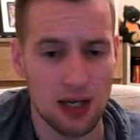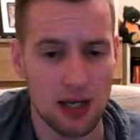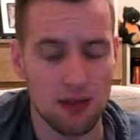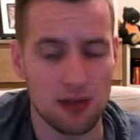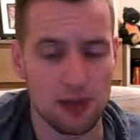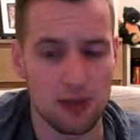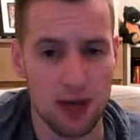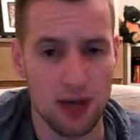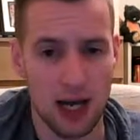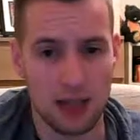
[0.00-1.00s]
You
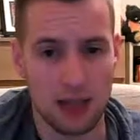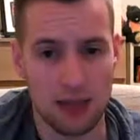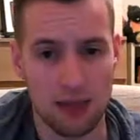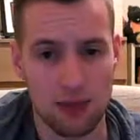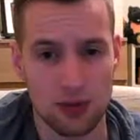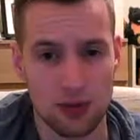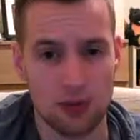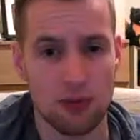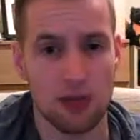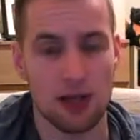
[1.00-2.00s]
add them to a
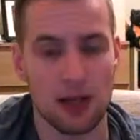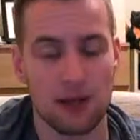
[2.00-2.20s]
player